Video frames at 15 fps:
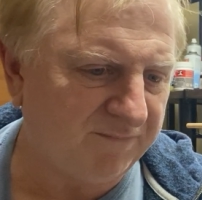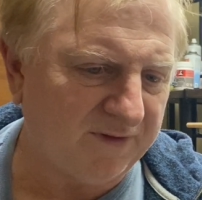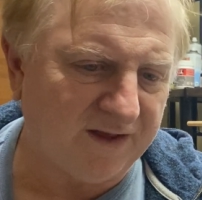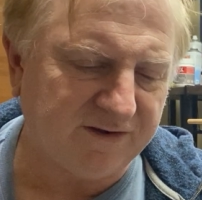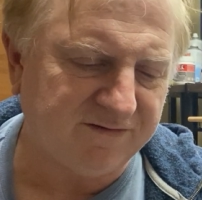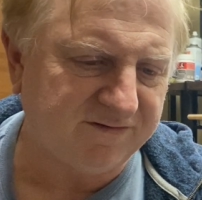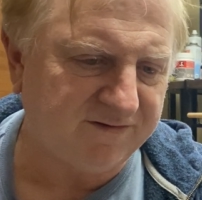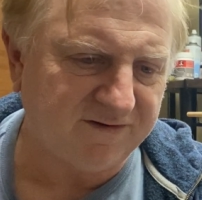
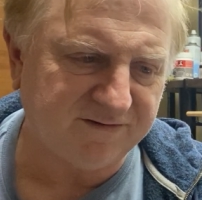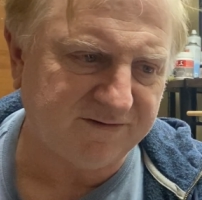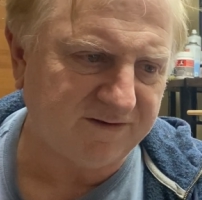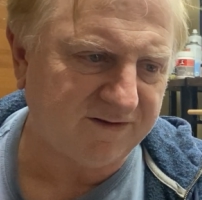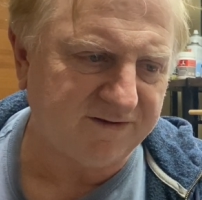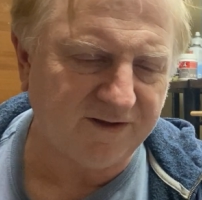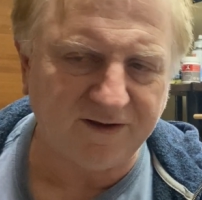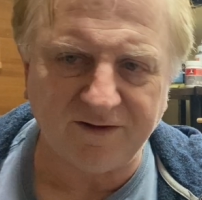it's just the
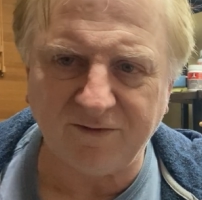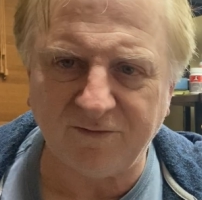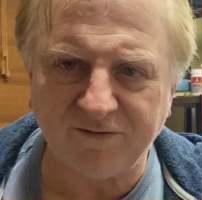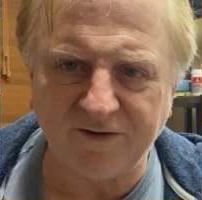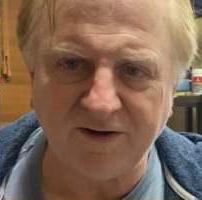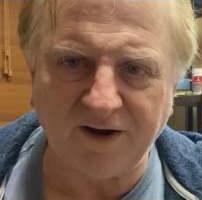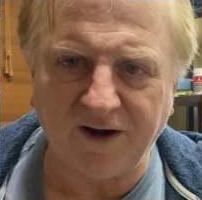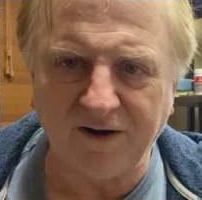thing.
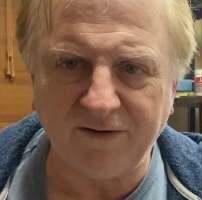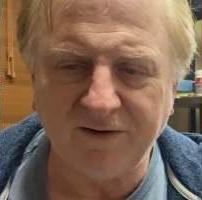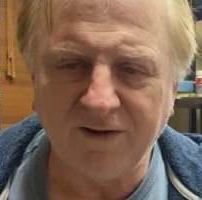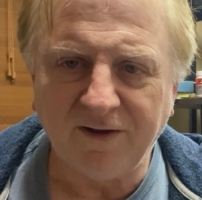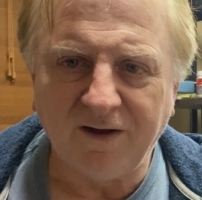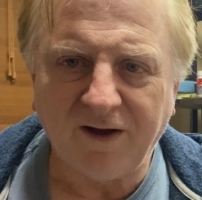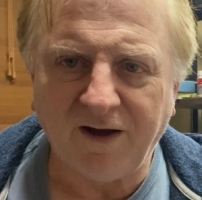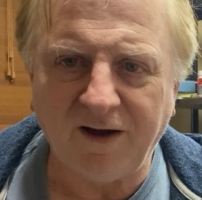
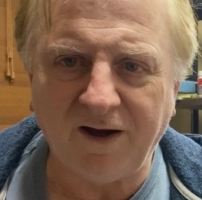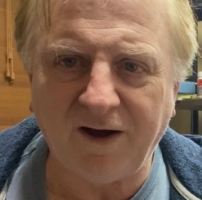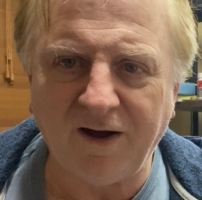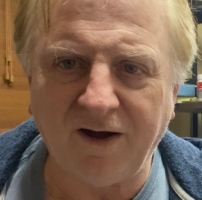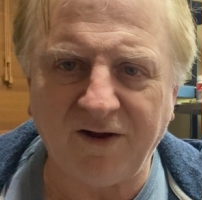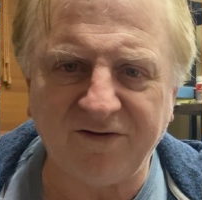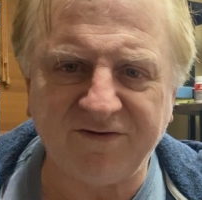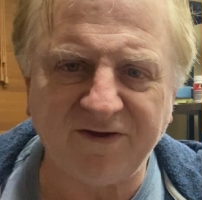
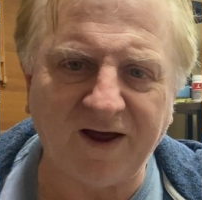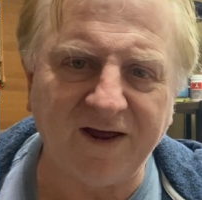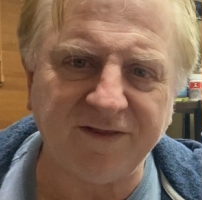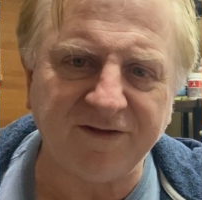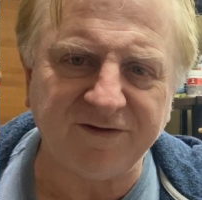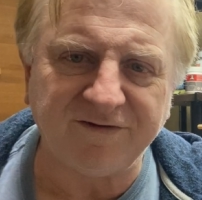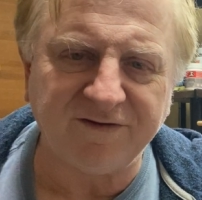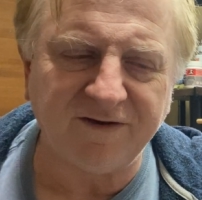I say
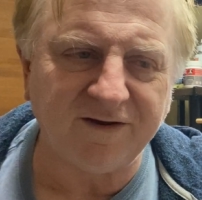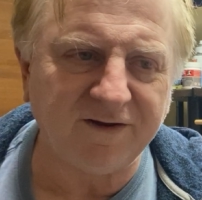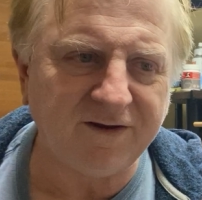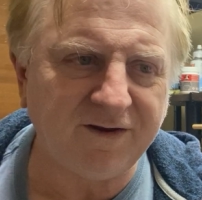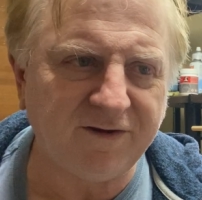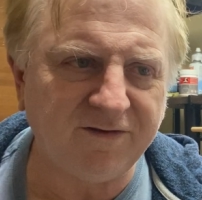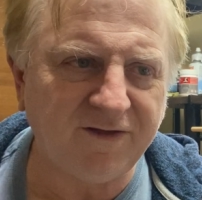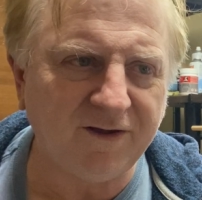this, and
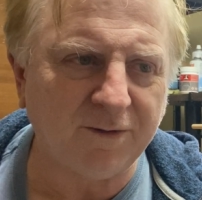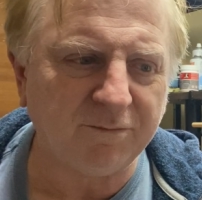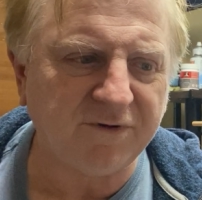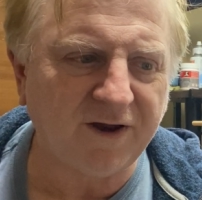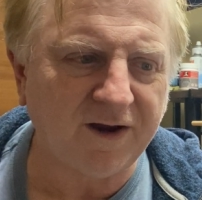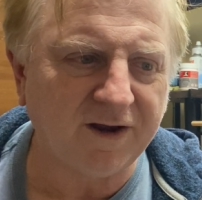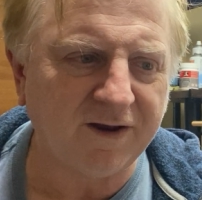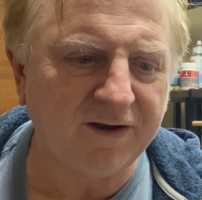you think I'm
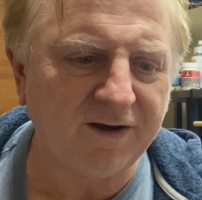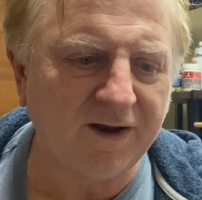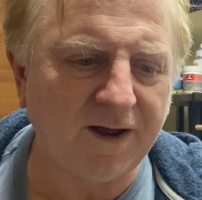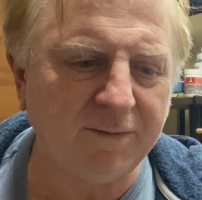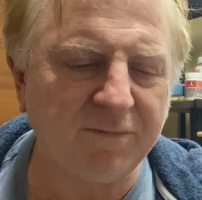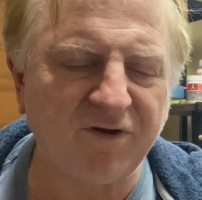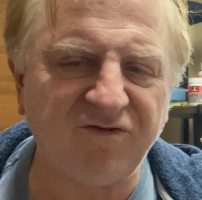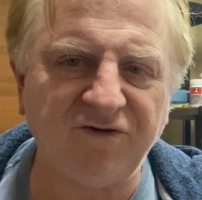taking
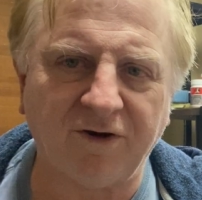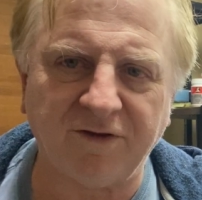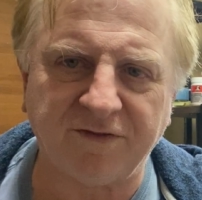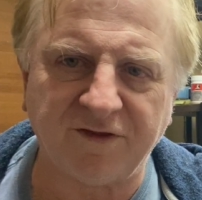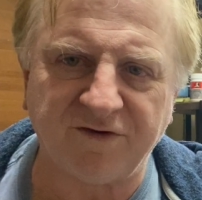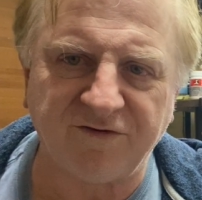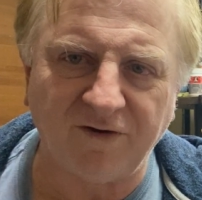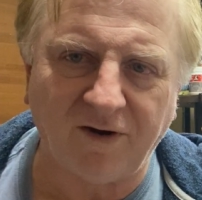a shot at
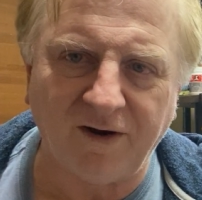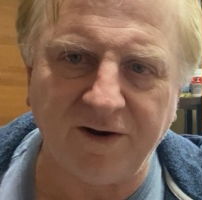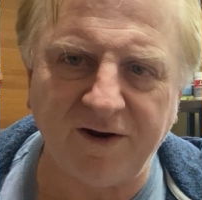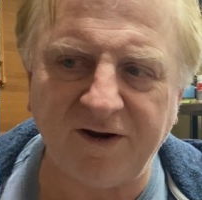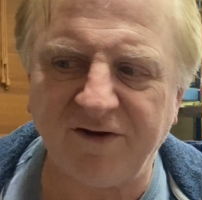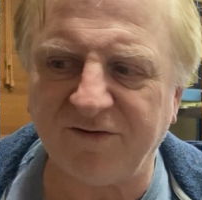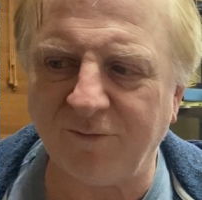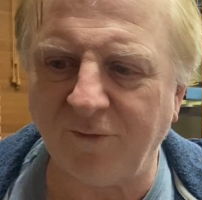the
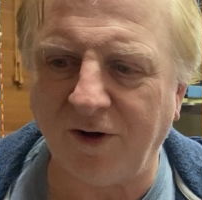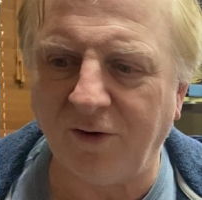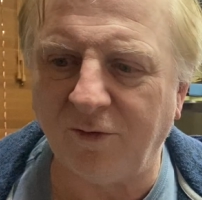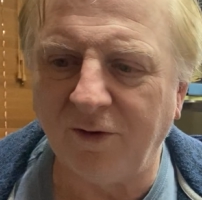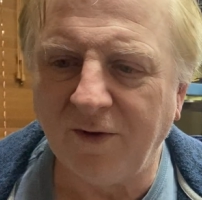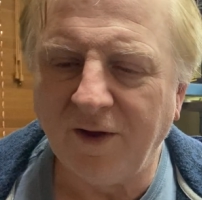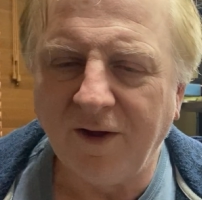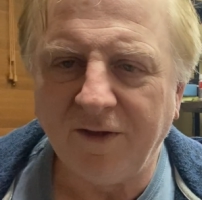Chinese.
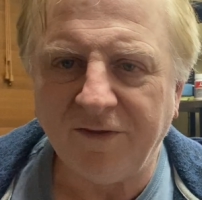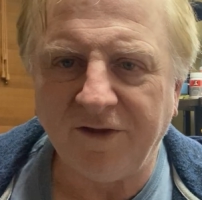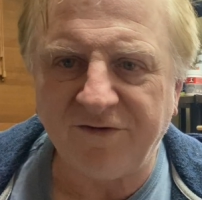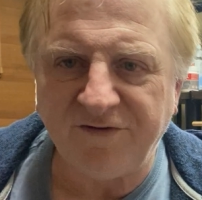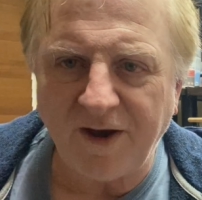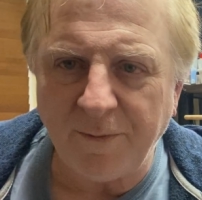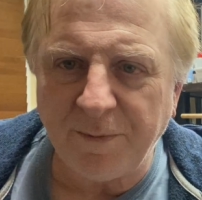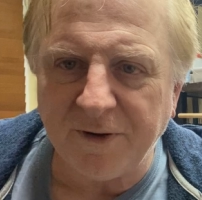Well, the
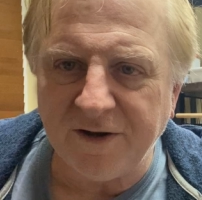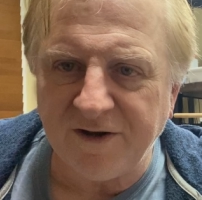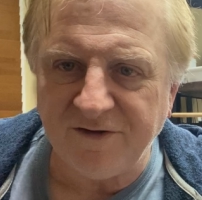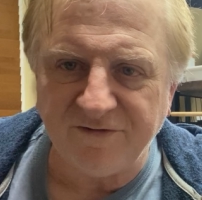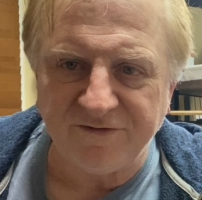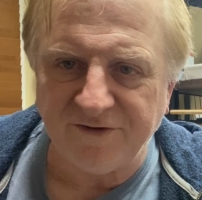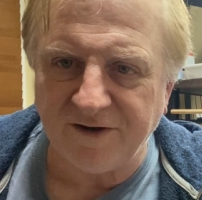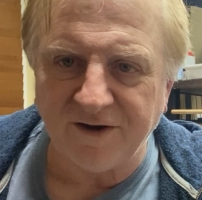
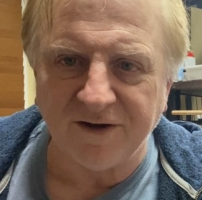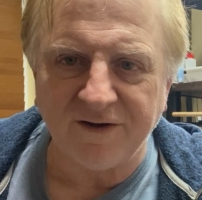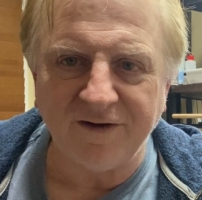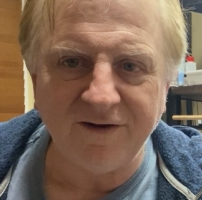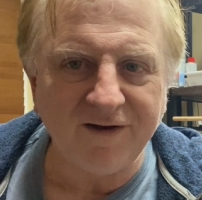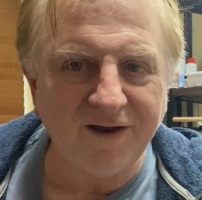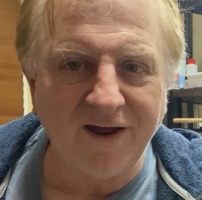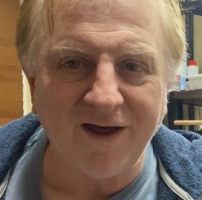Japanese did it
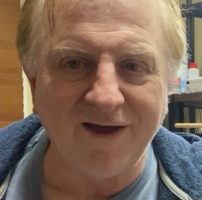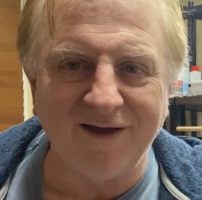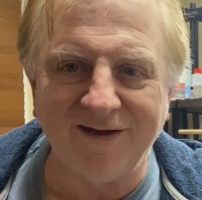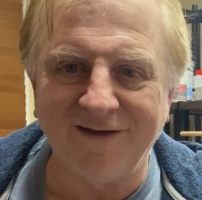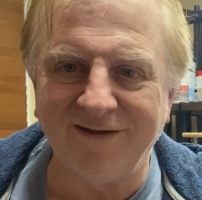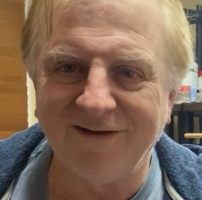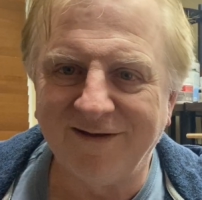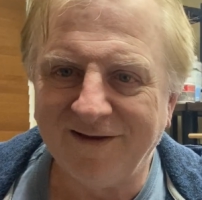
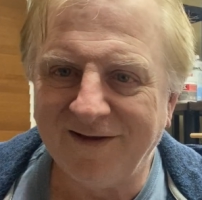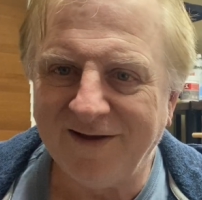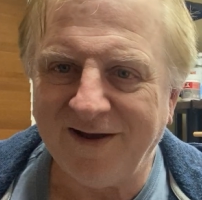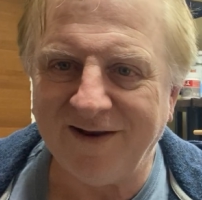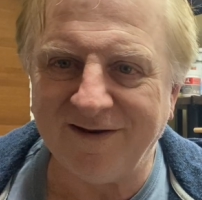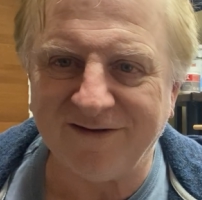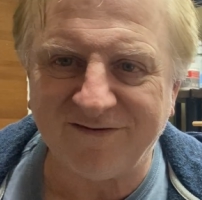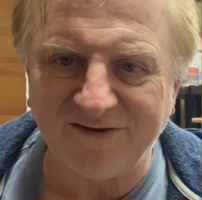
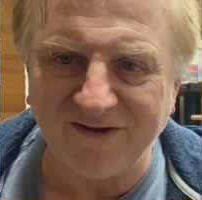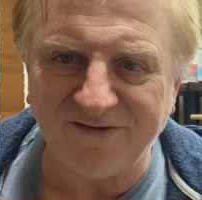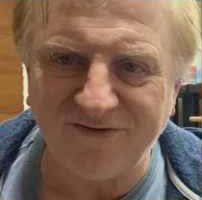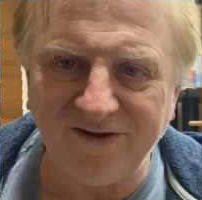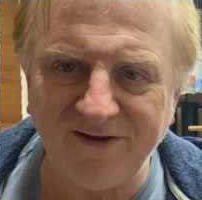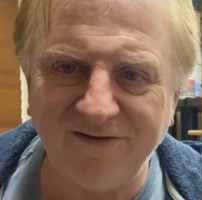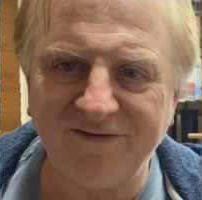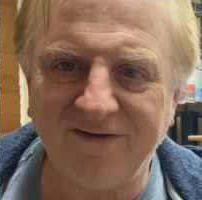in the
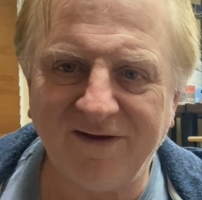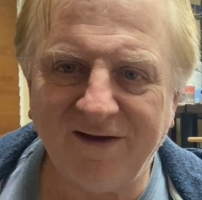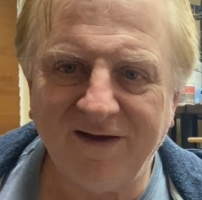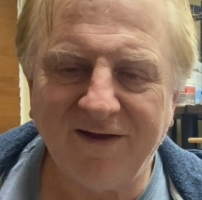60s.